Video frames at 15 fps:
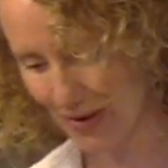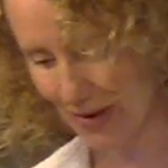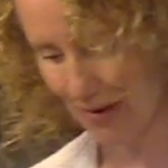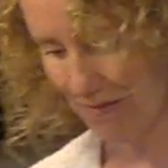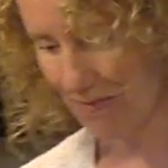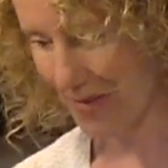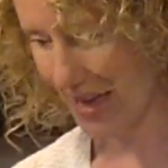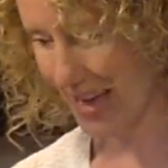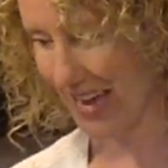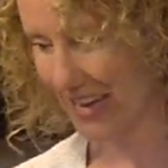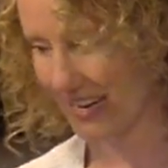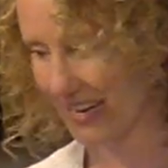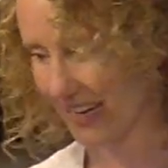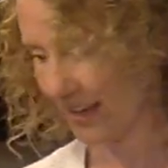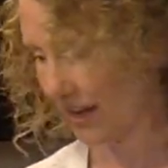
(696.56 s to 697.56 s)
you. You
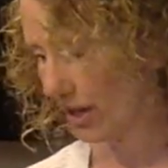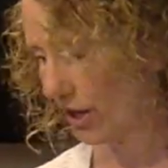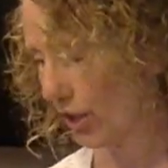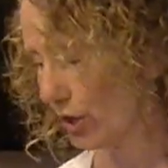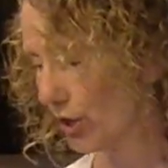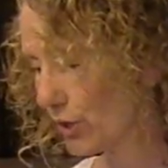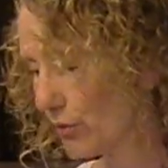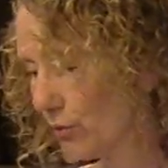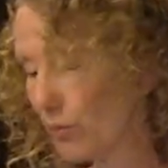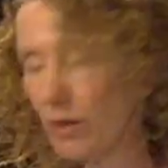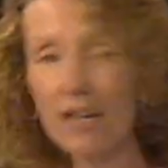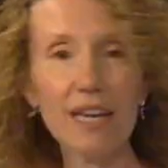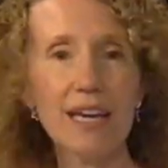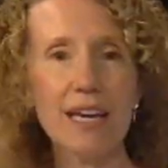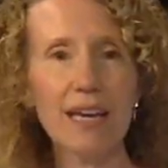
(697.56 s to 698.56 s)
made
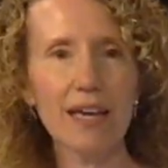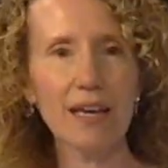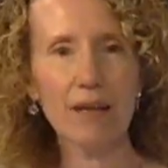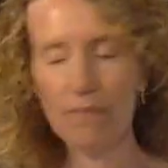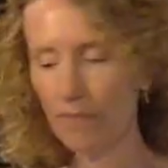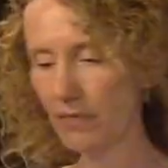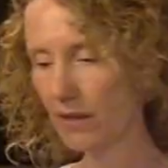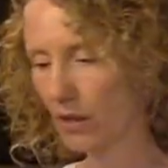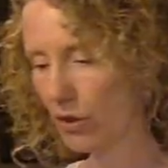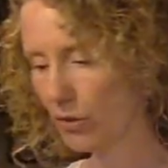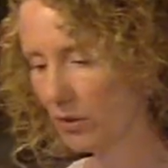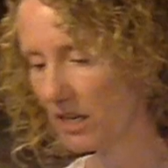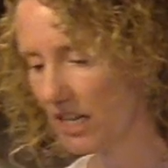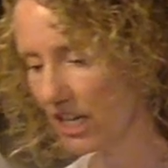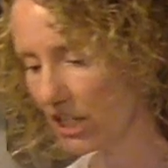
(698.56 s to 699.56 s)
3
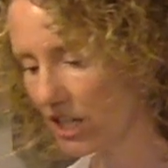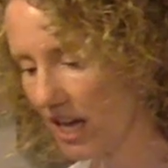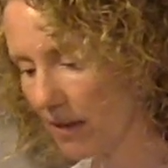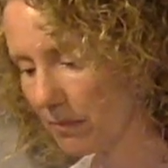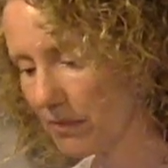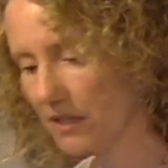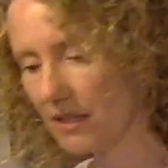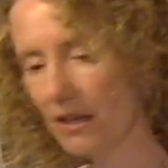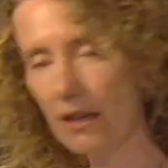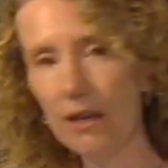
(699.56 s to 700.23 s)
3D shapes.